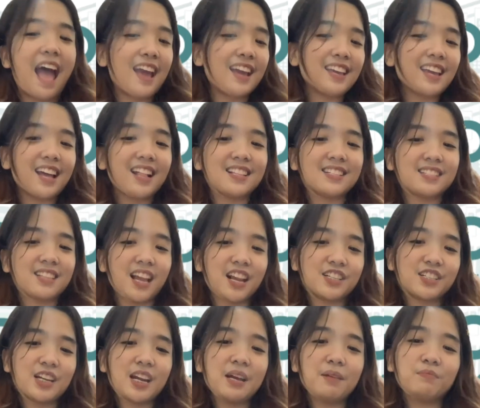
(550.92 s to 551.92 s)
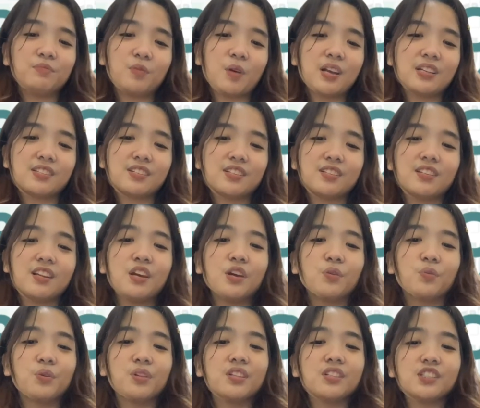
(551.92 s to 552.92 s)
I, Alessandra M. Plaza,
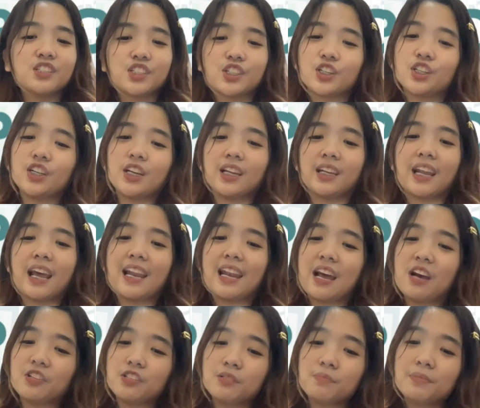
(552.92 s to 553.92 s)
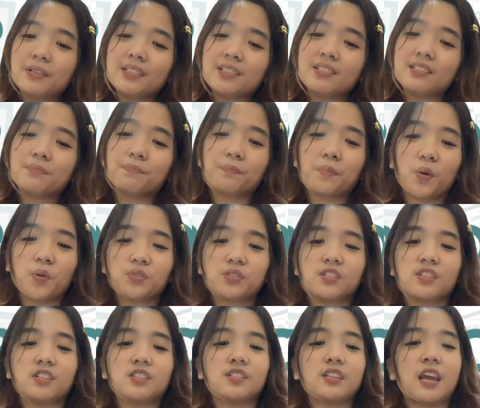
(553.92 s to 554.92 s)
ensure that announcements,
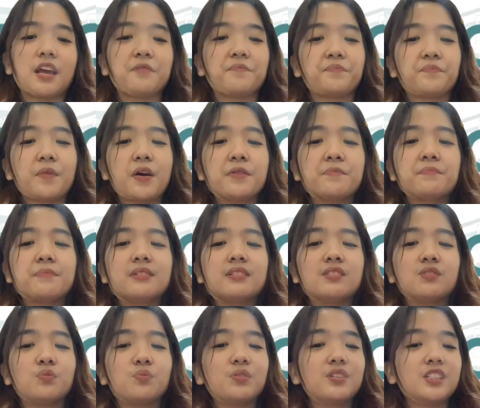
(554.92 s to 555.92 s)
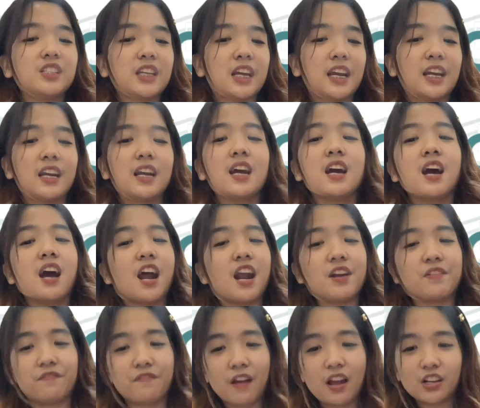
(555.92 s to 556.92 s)
posters, and PubMed's be we share
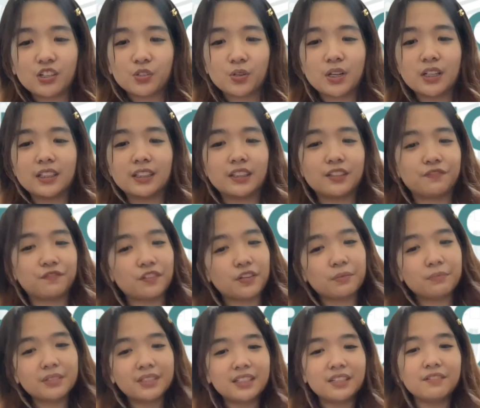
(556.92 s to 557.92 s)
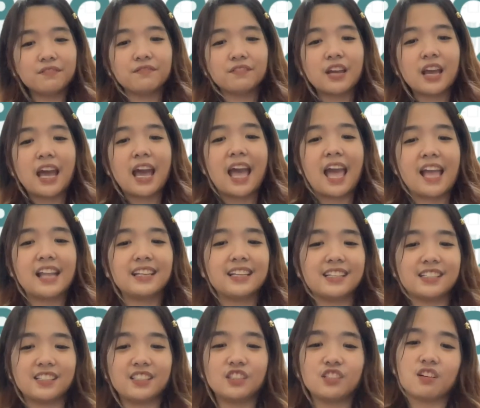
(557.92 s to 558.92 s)
factual, informative, and
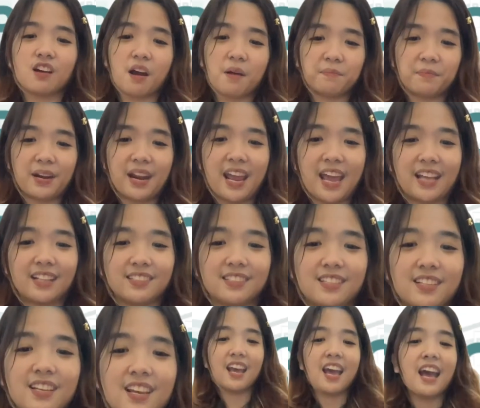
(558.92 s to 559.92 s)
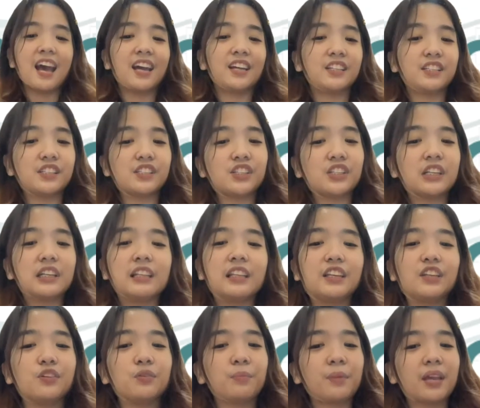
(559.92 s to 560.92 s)
easy to comprehend.
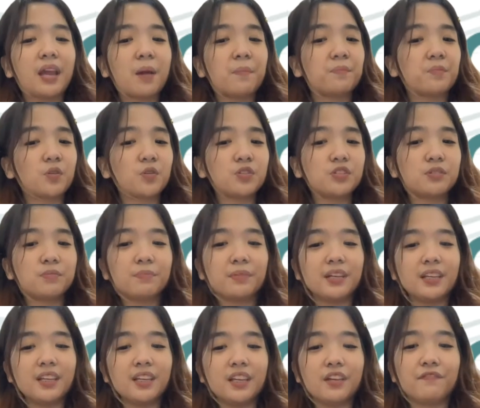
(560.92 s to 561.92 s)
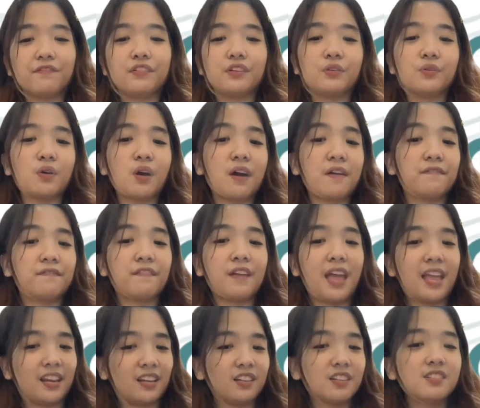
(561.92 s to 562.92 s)
Additionally, you may approach me if you have
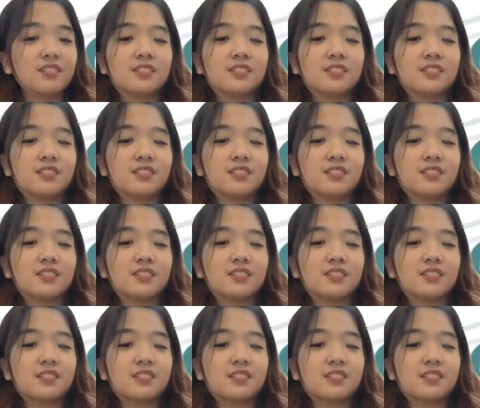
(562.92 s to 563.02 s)
any